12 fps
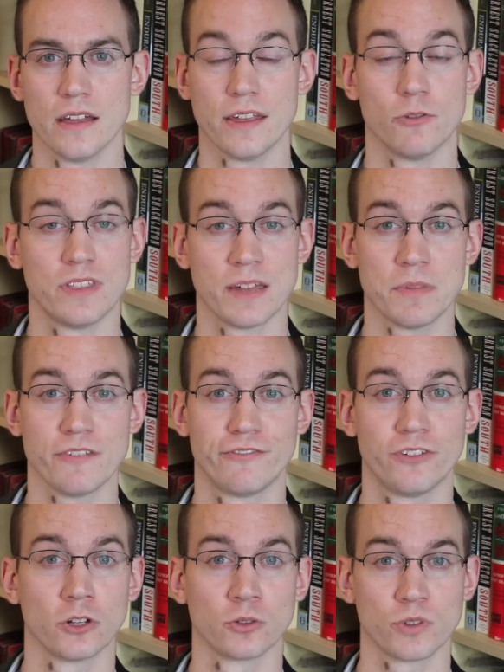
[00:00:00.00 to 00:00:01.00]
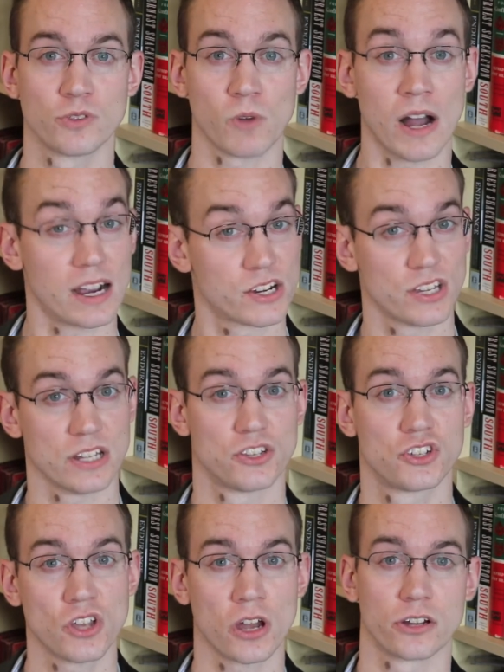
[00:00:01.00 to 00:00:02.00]
They would then be filled with rocks and
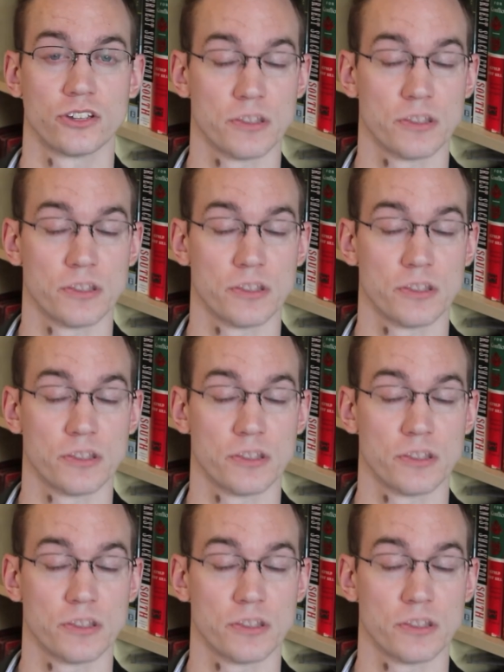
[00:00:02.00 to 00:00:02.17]
sunk